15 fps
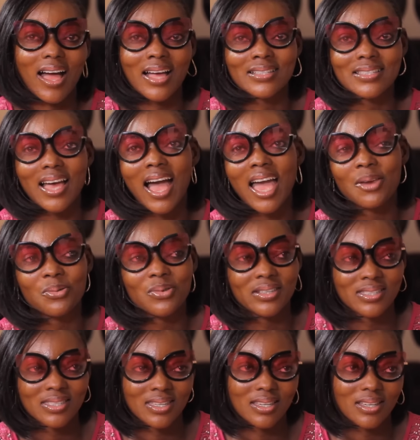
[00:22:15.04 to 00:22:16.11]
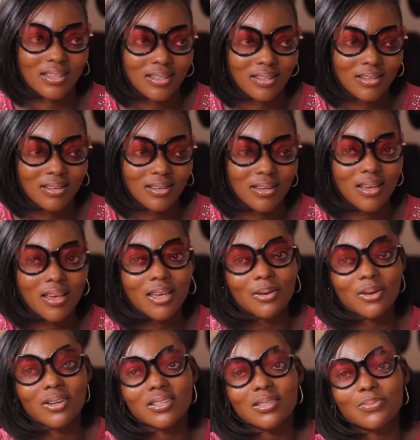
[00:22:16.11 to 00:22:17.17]
at high risk.
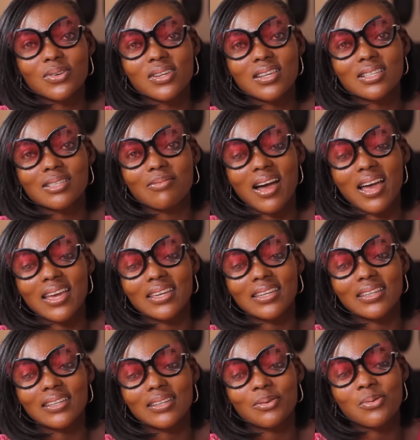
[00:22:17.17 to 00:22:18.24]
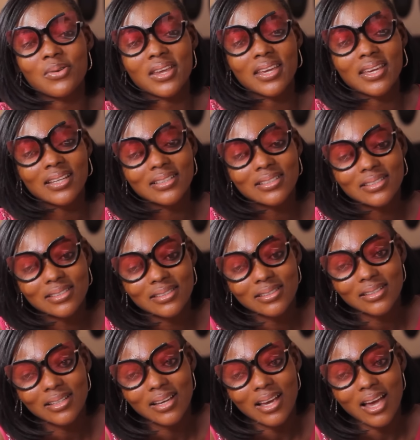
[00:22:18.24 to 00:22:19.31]
Because police by raid.
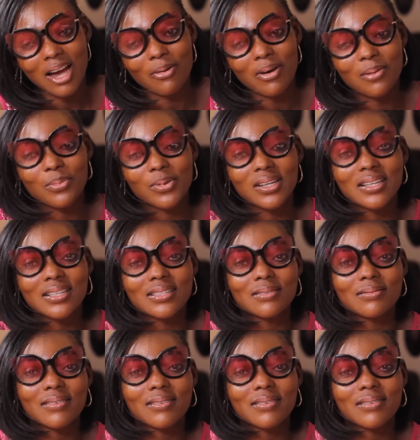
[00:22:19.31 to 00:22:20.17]
And when police